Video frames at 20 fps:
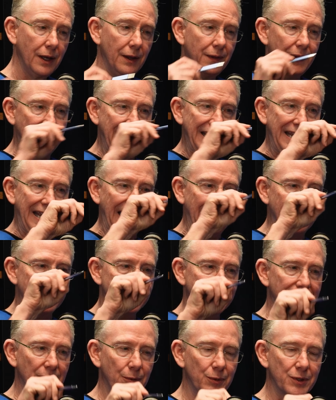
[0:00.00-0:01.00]
They can't
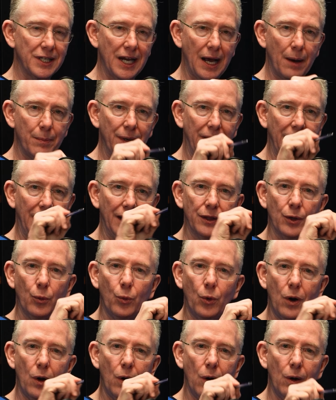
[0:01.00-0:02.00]
see what's happening in the
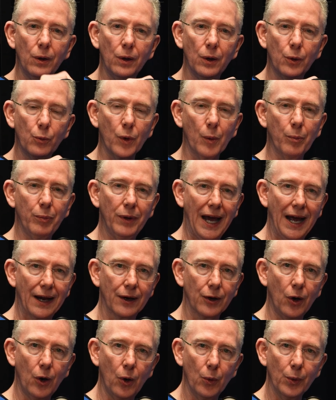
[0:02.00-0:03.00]
wall where plaque
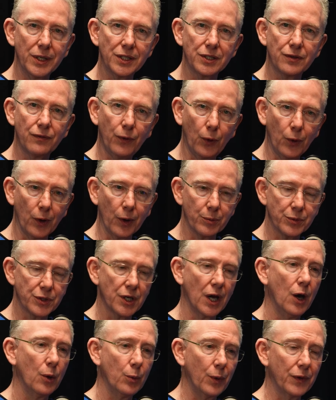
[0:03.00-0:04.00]
always forms.
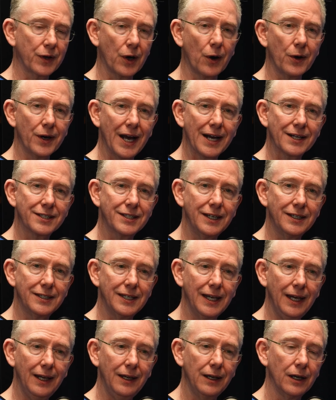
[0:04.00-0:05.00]
With cardiac
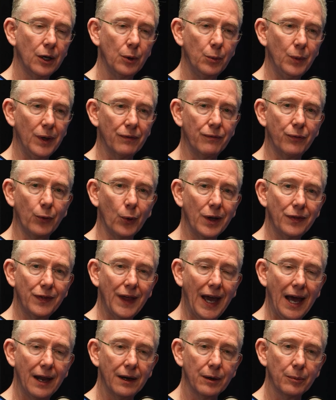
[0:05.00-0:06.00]
CT, we avoid
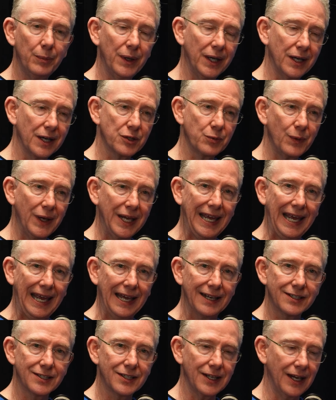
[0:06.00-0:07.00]
that because we
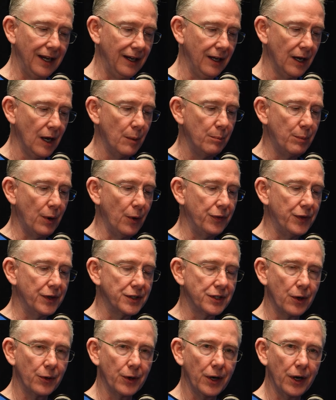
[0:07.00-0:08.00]
can see both the
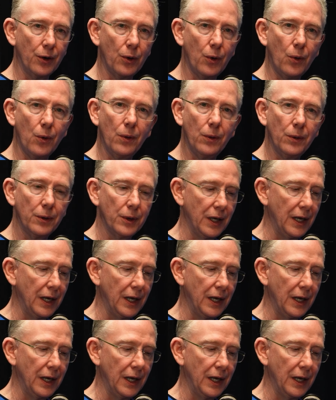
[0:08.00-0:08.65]
donut hole